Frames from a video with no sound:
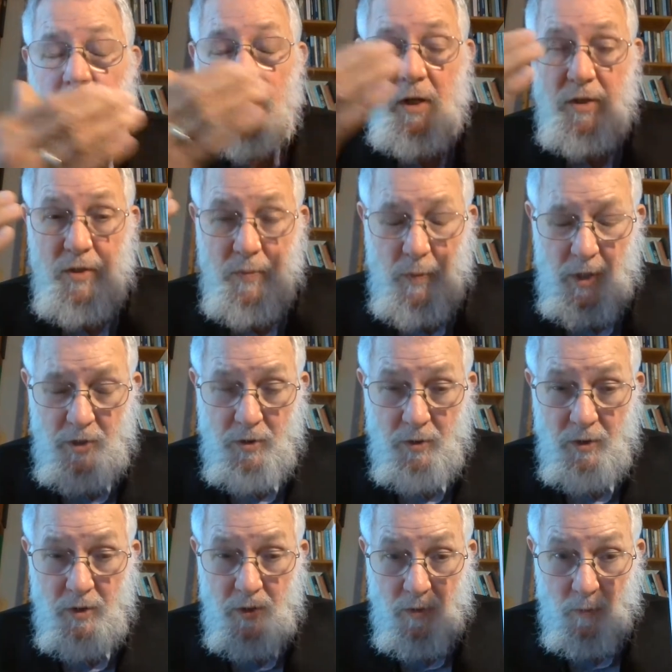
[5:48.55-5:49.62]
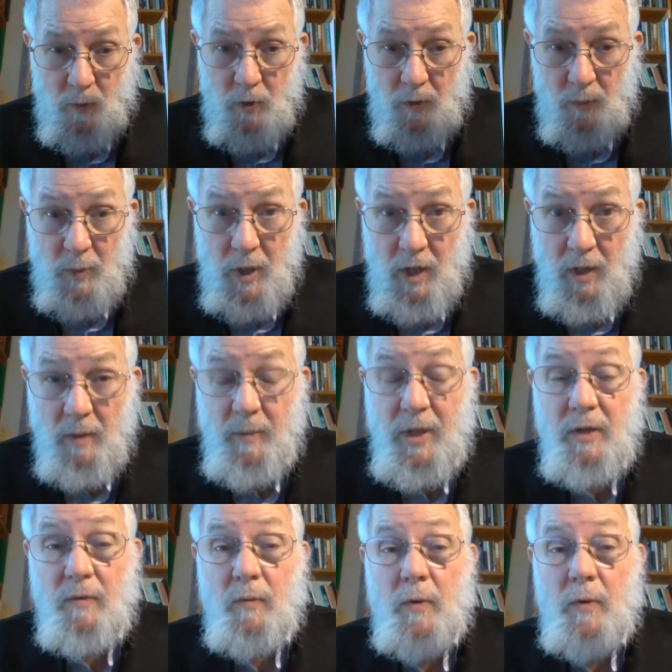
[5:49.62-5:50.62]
And especially the World Parliament,